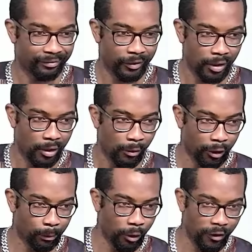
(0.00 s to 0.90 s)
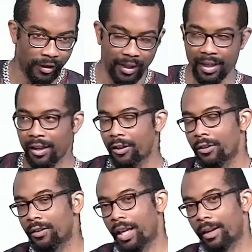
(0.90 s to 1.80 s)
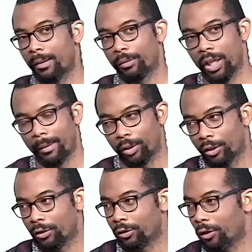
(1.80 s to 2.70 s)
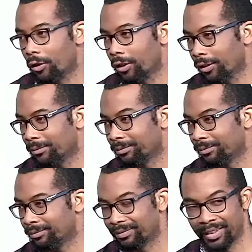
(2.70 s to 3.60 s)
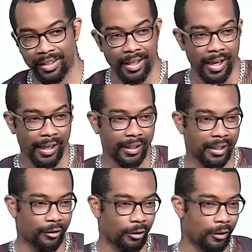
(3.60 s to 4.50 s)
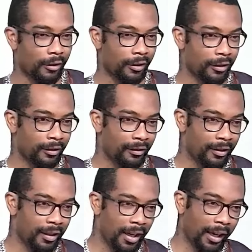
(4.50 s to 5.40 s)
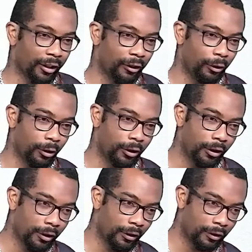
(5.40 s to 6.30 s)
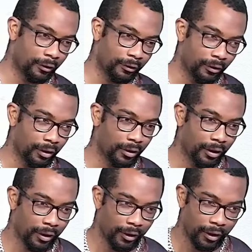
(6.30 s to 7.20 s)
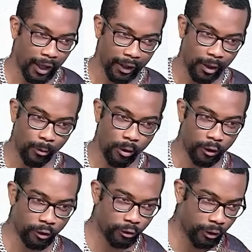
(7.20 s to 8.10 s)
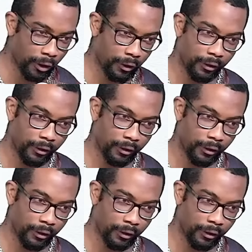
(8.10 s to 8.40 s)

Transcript: What did Moses say? "Oh, I, I'm, not, I'm not a good talker. I can't talk. I don't look good. I can't walk straight."